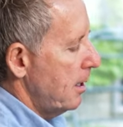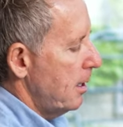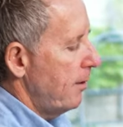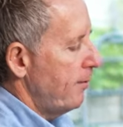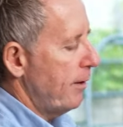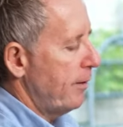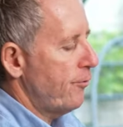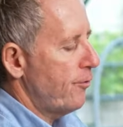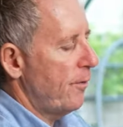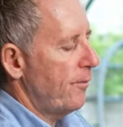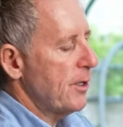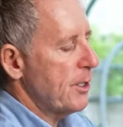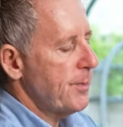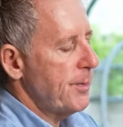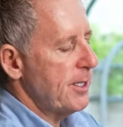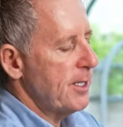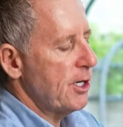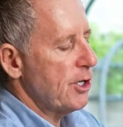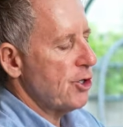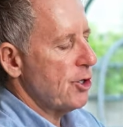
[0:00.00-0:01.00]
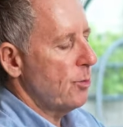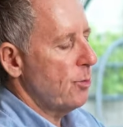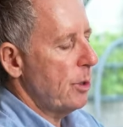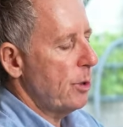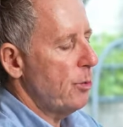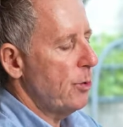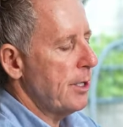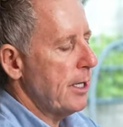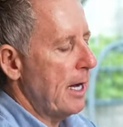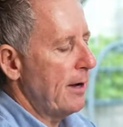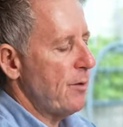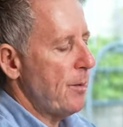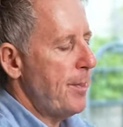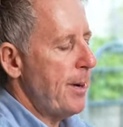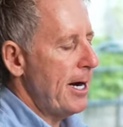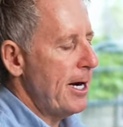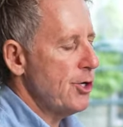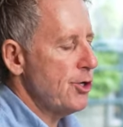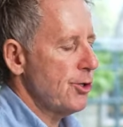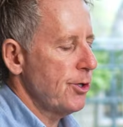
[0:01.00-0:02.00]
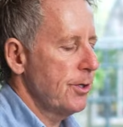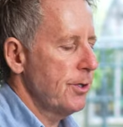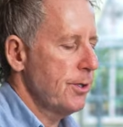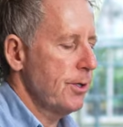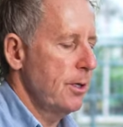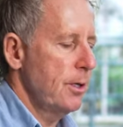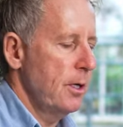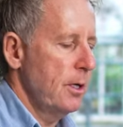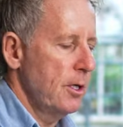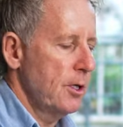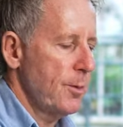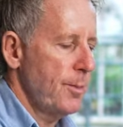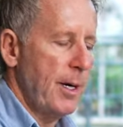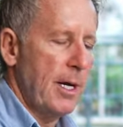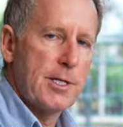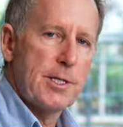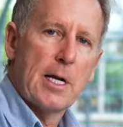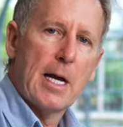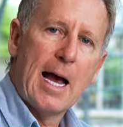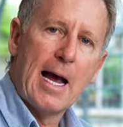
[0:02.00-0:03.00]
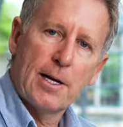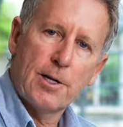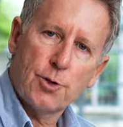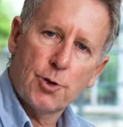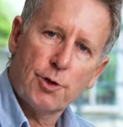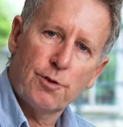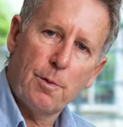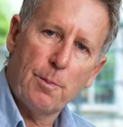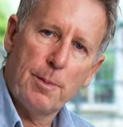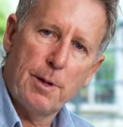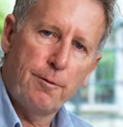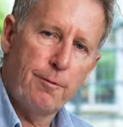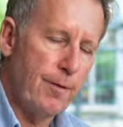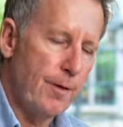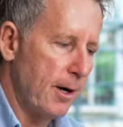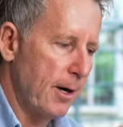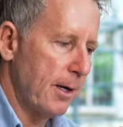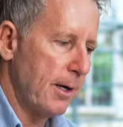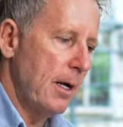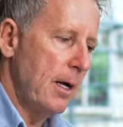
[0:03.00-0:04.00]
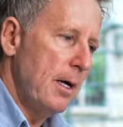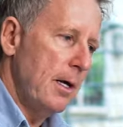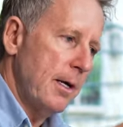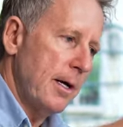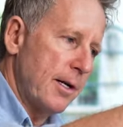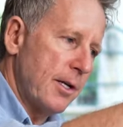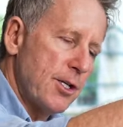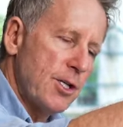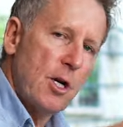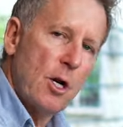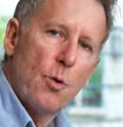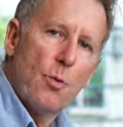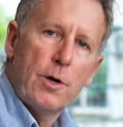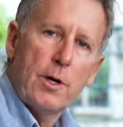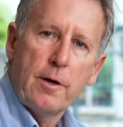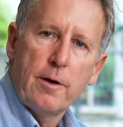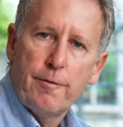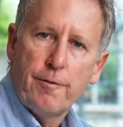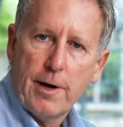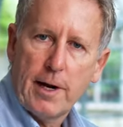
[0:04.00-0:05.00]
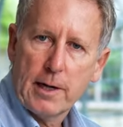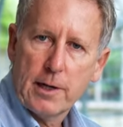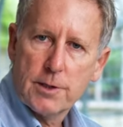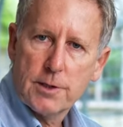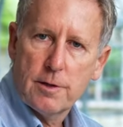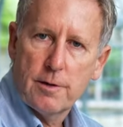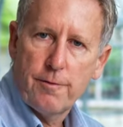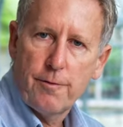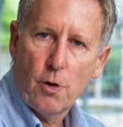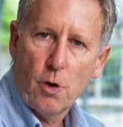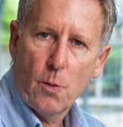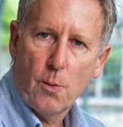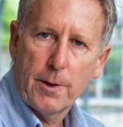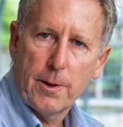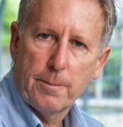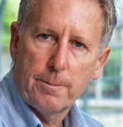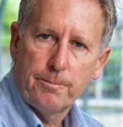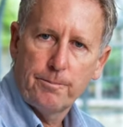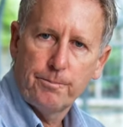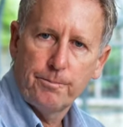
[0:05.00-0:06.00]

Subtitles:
And then from this position, we would get the patient to place their hands onto the mid-thigh and slowly flex forward.